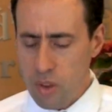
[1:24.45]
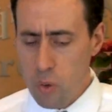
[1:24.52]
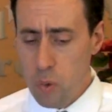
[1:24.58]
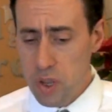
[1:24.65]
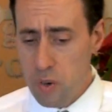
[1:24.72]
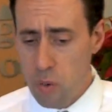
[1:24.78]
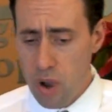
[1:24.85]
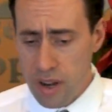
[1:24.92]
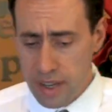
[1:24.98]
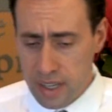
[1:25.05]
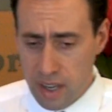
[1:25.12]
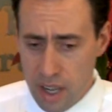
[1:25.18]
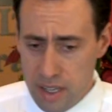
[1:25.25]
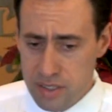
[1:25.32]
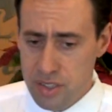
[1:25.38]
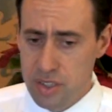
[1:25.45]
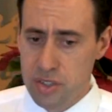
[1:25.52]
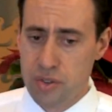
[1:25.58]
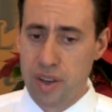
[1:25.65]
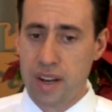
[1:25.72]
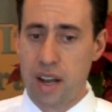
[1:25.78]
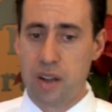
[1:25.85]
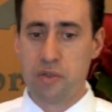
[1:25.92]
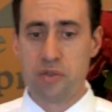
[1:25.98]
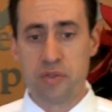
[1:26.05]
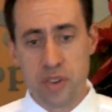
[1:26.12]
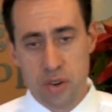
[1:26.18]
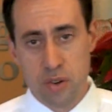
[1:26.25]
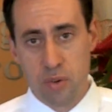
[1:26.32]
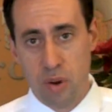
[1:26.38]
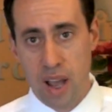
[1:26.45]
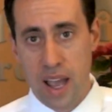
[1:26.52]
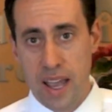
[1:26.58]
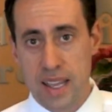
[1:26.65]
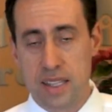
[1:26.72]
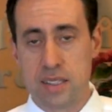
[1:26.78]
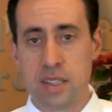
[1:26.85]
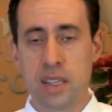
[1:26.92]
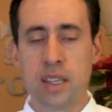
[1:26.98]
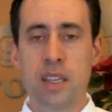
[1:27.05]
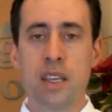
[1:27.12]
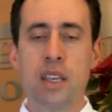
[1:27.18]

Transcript: What you want to concentrate on food-wise,